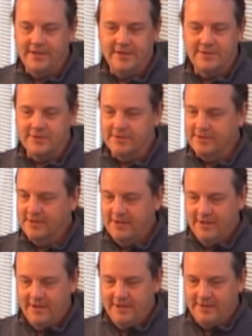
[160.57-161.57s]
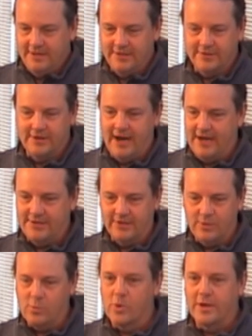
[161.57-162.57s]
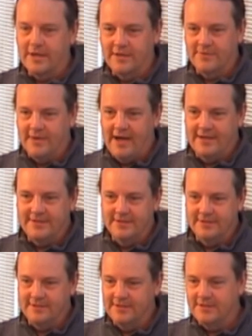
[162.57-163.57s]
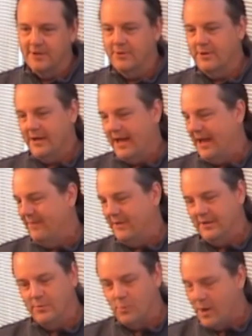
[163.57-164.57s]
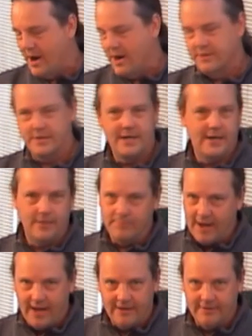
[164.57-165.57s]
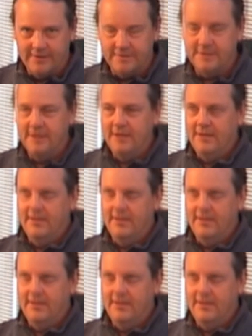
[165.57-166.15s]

These are, these are actually working devices that don't have hidden wires or hidden batteries.